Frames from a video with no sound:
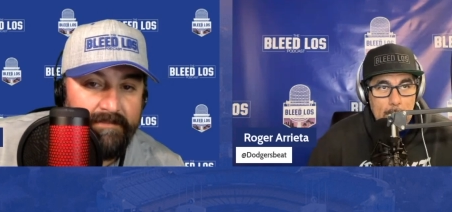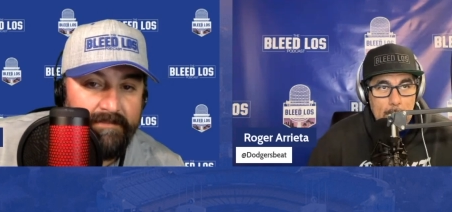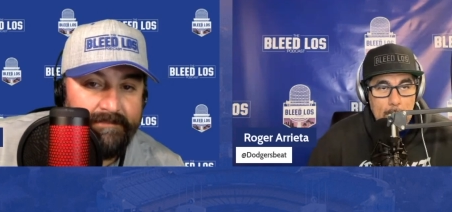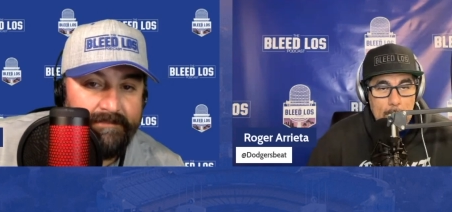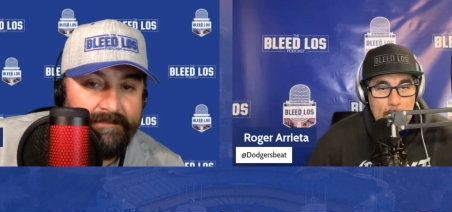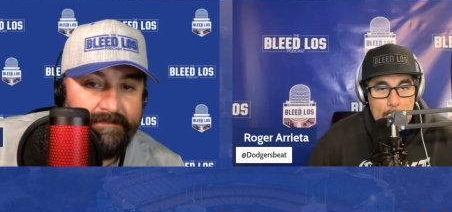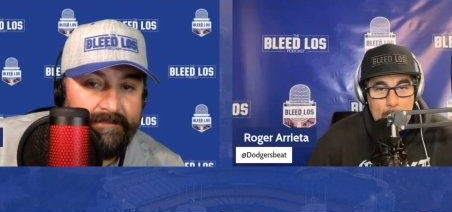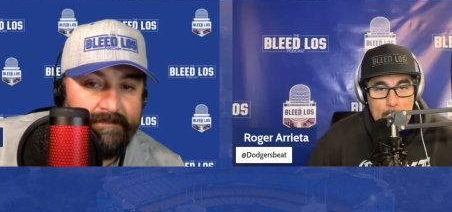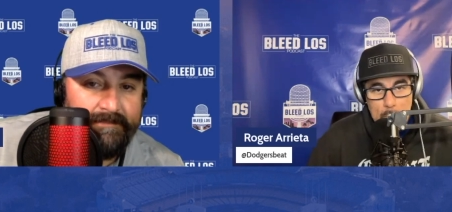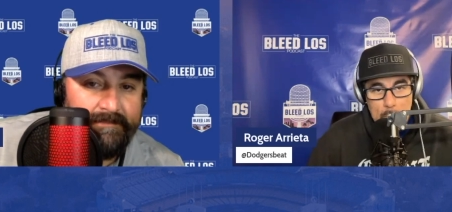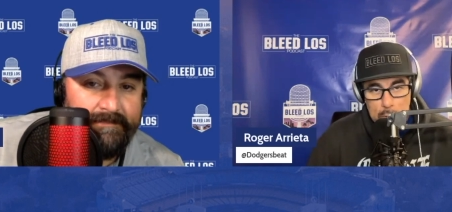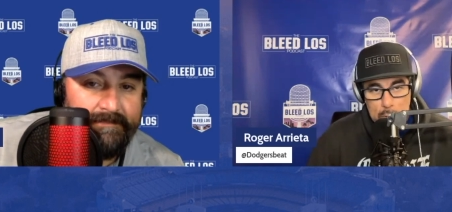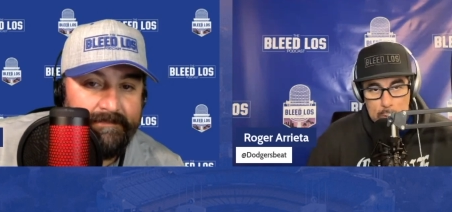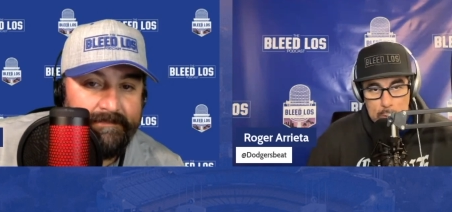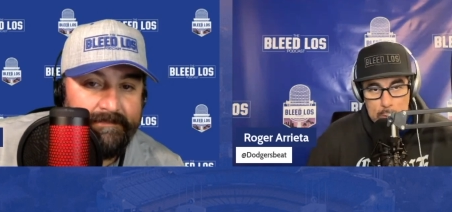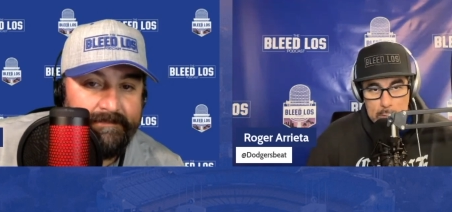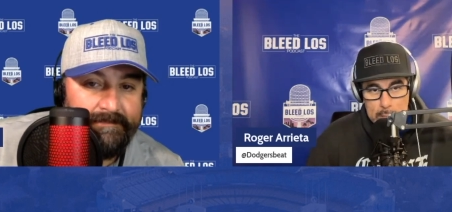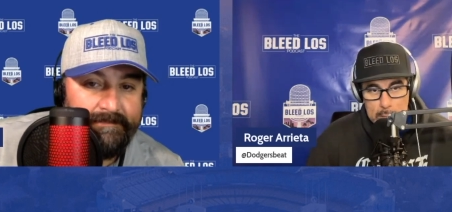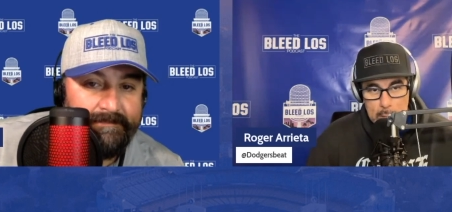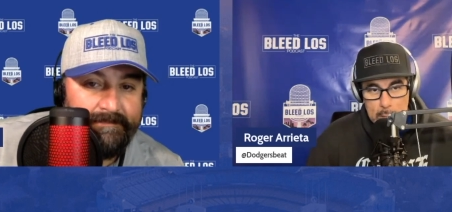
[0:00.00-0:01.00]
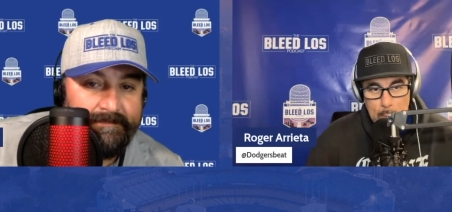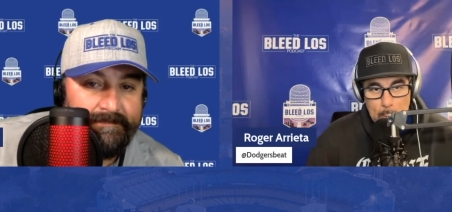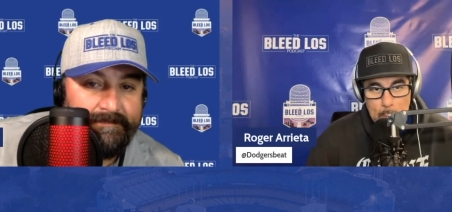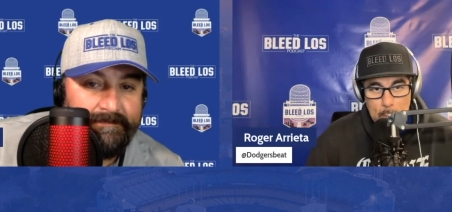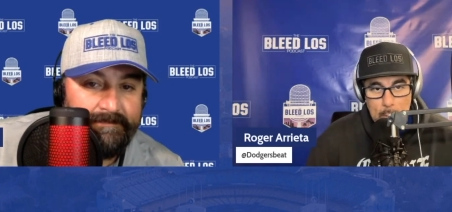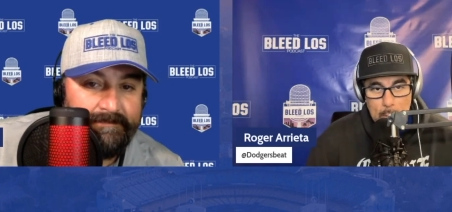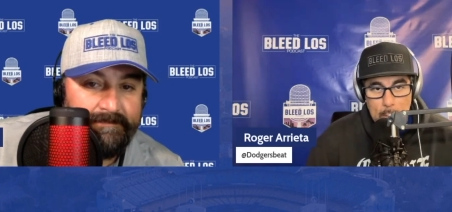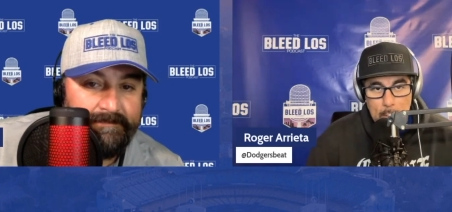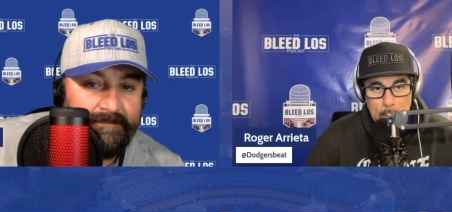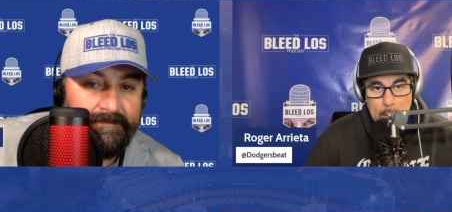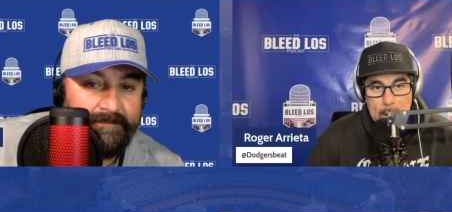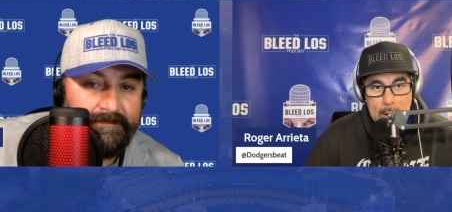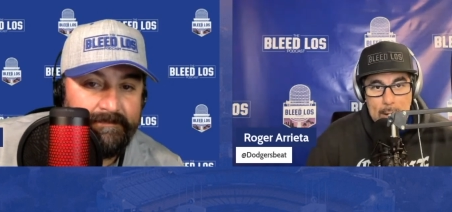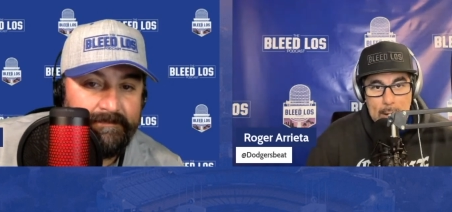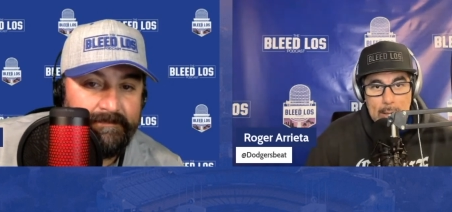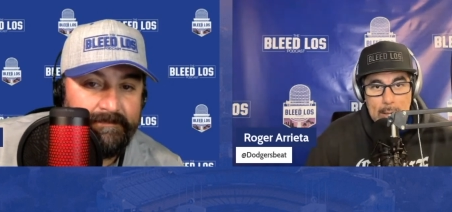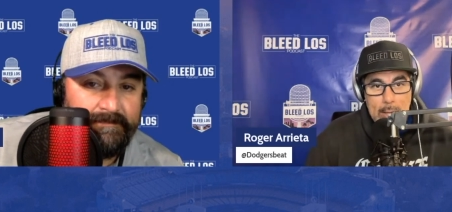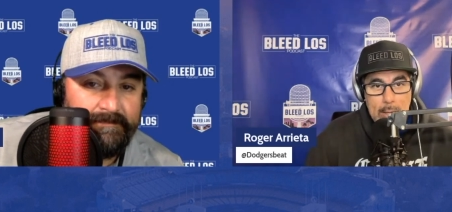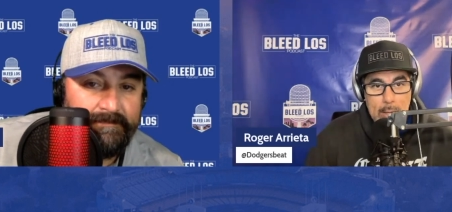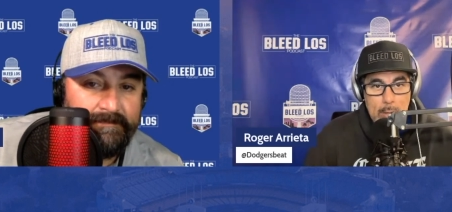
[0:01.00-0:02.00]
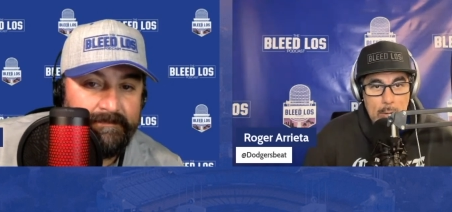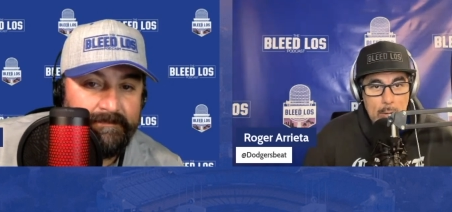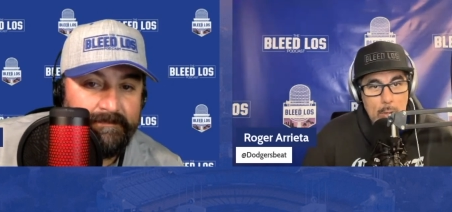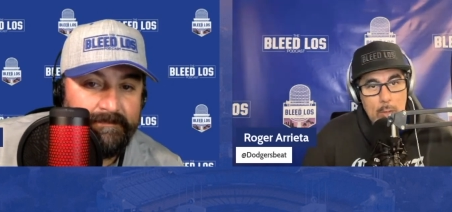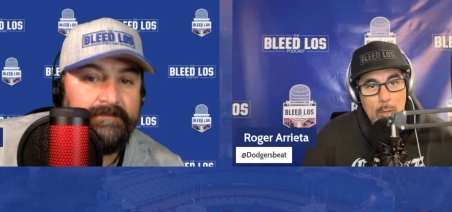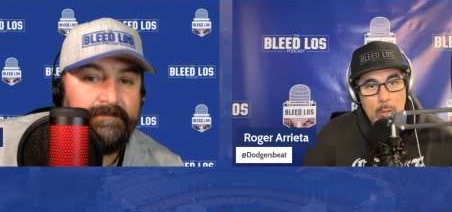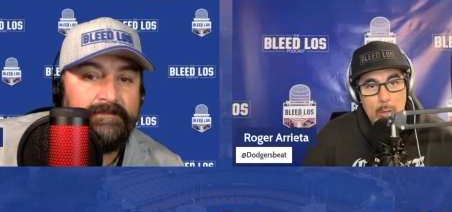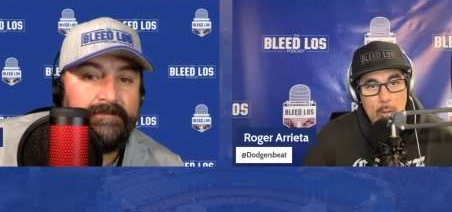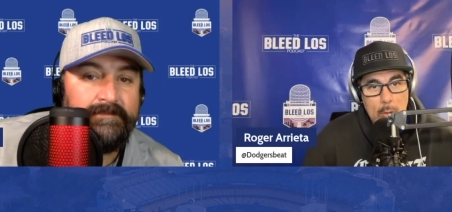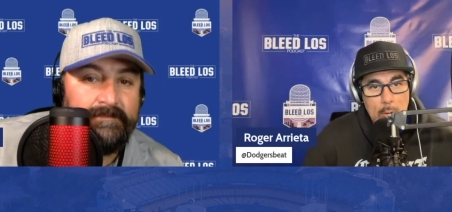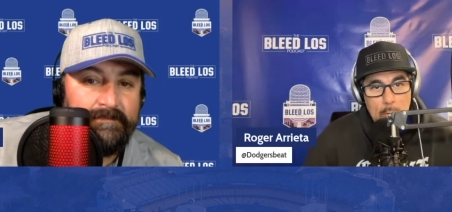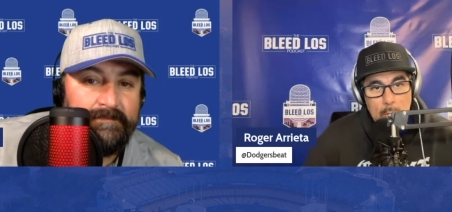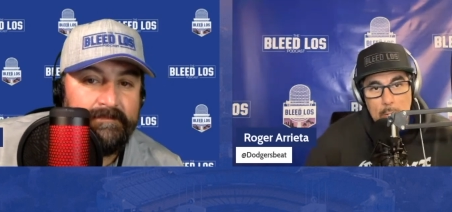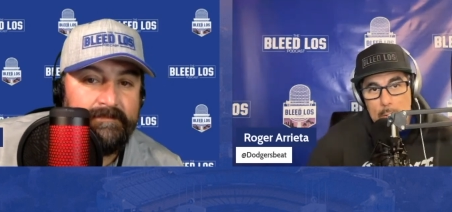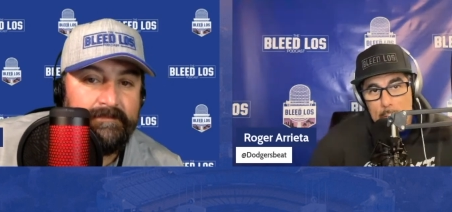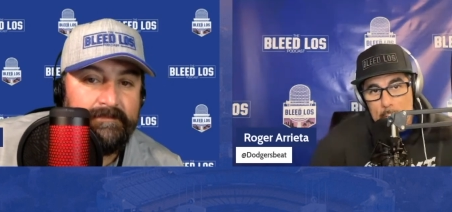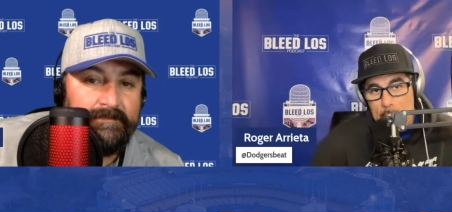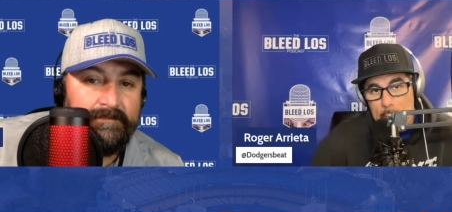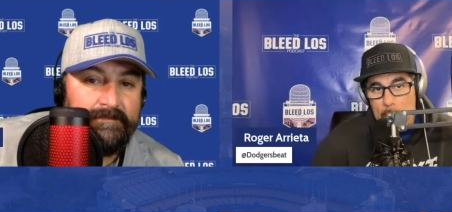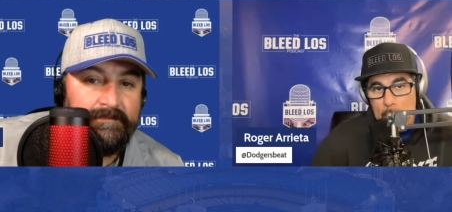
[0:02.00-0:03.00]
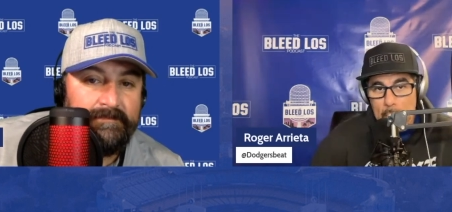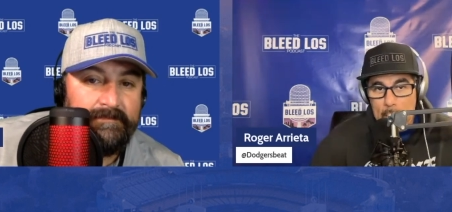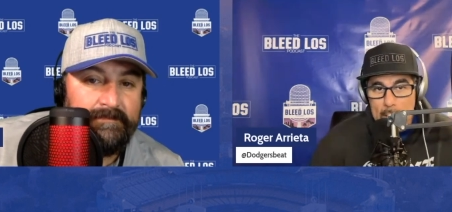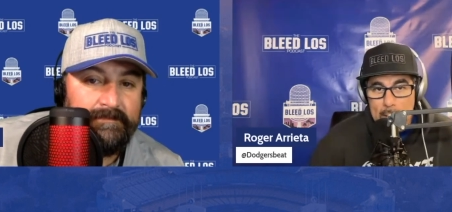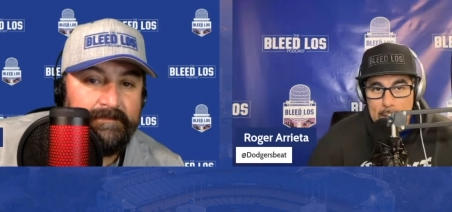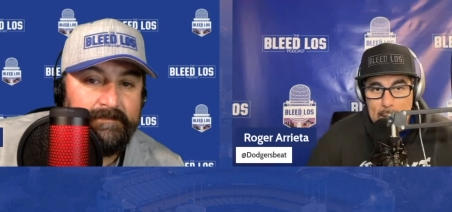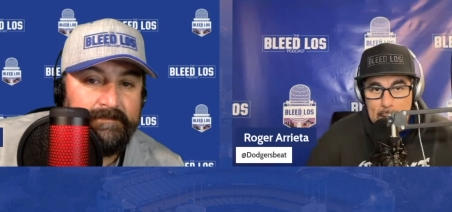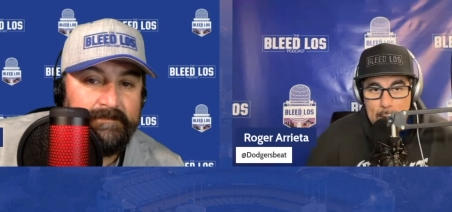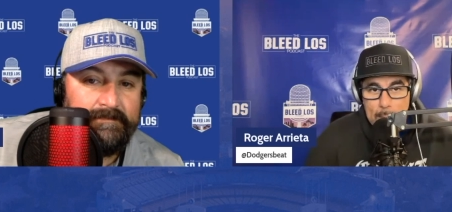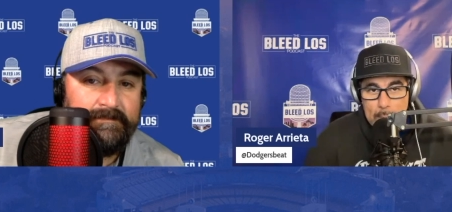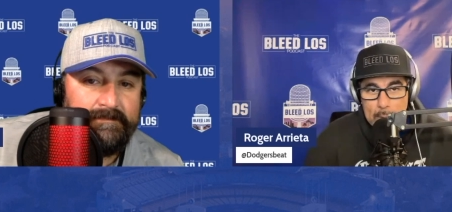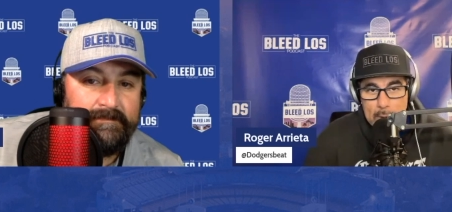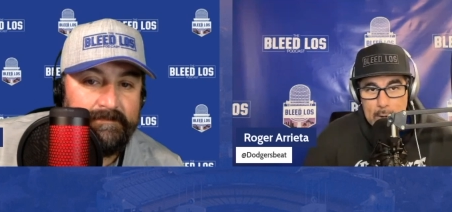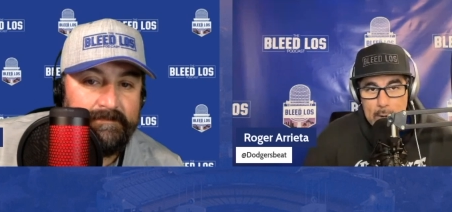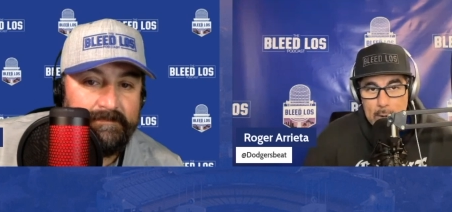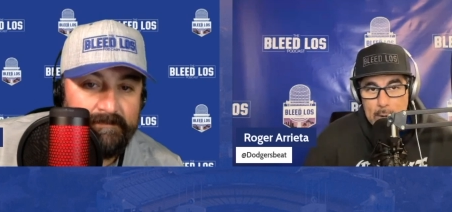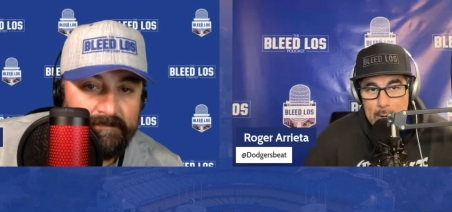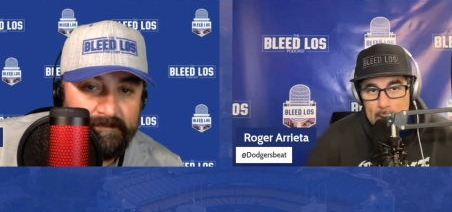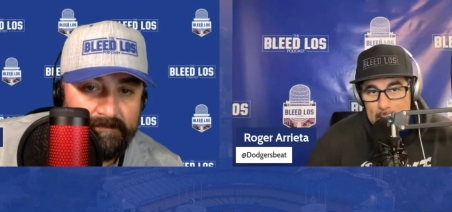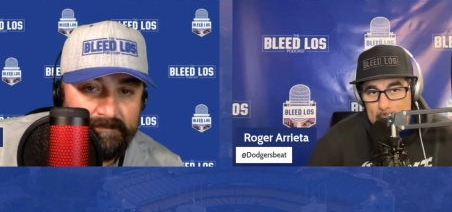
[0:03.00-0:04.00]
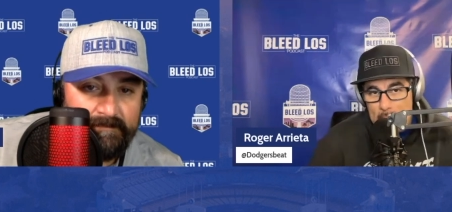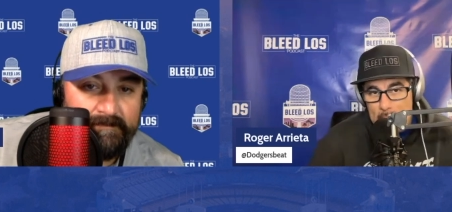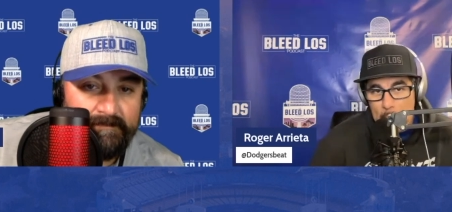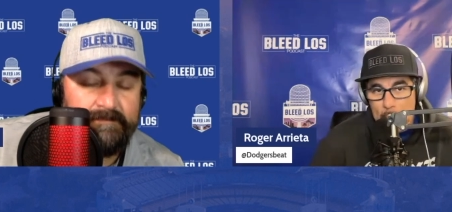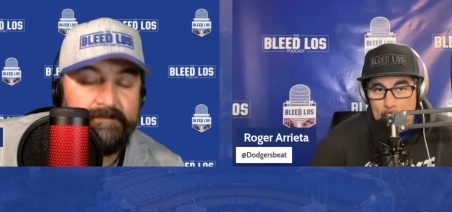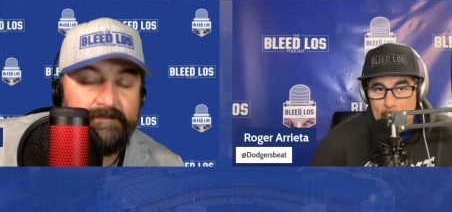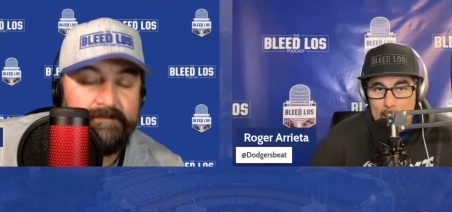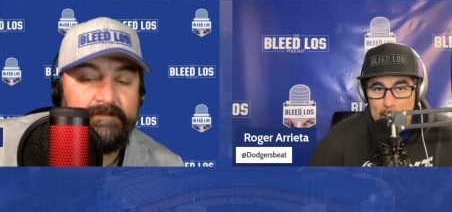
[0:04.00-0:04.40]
Speaker 1: maybe you should steal more, right? Like you you know you can probably get a bigger lead, right?